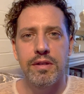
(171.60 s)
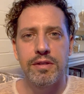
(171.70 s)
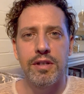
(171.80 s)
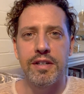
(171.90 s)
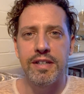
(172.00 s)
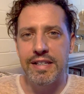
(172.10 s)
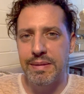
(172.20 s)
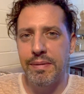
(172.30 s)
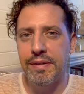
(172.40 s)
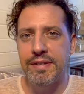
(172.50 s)
certain
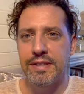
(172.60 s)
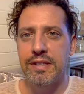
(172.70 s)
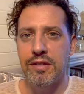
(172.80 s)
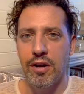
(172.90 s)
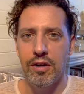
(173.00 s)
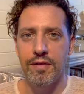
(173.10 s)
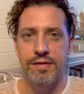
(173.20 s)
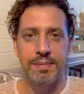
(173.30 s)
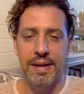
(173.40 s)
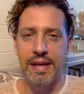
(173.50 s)
experiences of
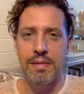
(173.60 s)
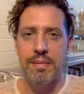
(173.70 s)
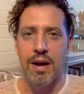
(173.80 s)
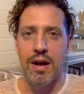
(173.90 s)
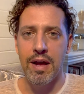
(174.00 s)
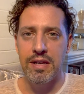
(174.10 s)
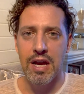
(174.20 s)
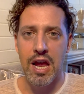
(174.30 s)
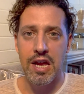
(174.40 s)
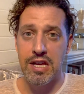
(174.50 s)
speaking my mind
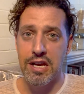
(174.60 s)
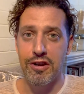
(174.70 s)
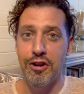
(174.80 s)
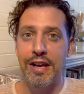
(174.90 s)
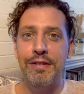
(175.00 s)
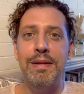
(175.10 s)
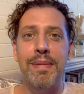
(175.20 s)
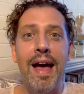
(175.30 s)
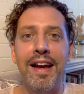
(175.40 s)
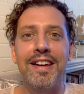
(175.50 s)
and not hearing
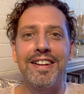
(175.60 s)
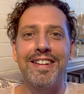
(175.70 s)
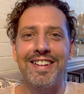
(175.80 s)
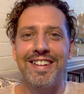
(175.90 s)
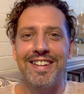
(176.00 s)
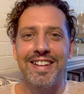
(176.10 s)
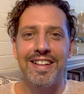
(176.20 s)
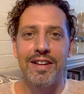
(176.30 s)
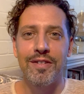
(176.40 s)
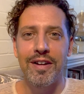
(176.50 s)
back
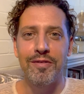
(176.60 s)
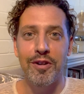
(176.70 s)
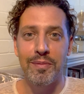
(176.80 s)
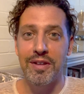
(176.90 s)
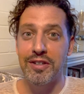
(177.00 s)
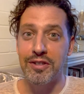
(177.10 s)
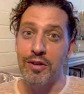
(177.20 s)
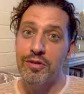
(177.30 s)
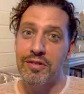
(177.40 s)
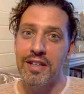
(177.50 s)
from the
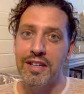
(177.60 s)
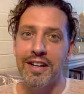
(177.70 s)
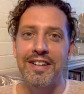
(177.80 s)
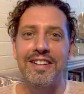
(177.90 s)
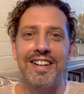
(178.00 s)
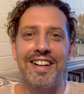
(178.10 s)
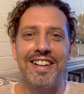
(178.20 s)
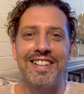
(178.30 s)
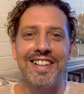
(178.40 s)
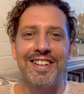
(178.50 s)
social thinker
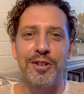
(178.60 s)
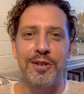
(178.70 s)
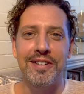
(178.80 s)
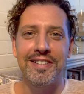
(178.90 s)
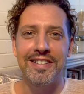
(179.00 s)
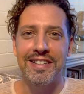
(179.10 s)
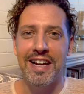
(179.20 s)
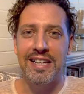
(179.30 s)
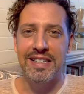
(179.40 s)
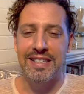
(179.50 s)
who
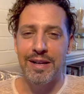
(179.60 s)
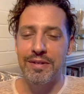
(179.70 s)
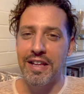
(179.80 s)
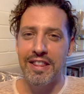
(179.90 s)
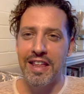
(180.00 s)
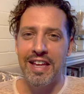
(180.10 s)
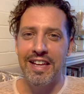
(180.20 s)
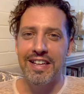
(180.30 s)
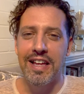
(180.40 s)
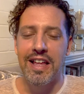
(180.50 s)
can't say what they think,